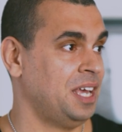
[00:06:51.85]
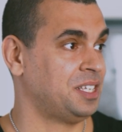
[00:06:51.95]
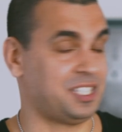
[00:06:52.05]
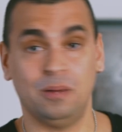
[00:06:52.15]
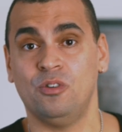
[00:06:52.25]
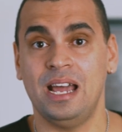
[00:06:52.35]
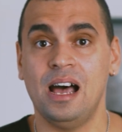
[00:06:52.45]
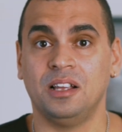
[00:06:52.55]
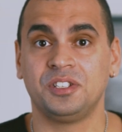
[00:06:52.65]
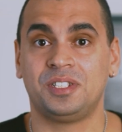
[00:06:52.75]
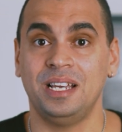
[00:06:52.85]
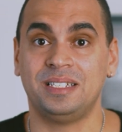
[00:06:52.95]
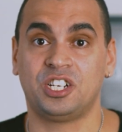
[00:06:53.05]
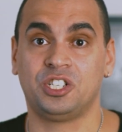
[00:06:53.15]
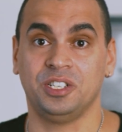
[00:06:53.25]
someone else
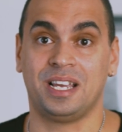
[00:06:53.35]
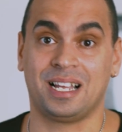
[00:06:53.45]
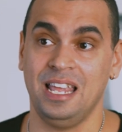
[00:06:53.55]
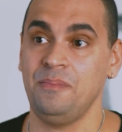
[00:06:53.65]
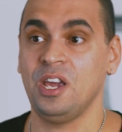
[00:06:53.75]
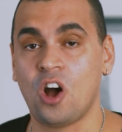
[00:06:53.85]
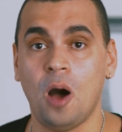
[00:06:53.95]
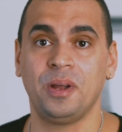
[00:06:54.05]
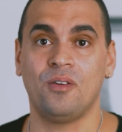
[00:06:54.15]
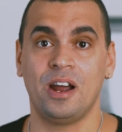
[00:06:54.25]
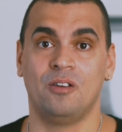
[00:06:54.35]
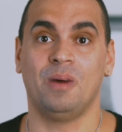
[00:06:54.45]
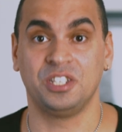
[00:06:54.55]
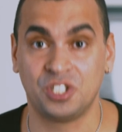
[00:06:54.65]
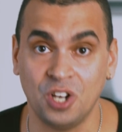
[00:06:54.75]
is actually claiming copyright on
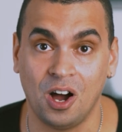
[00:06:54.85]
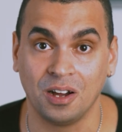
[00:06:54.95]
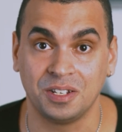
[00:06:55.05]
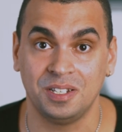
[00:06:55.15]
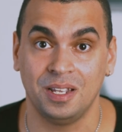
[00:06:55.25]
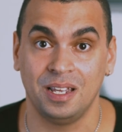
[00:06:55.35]
my songs.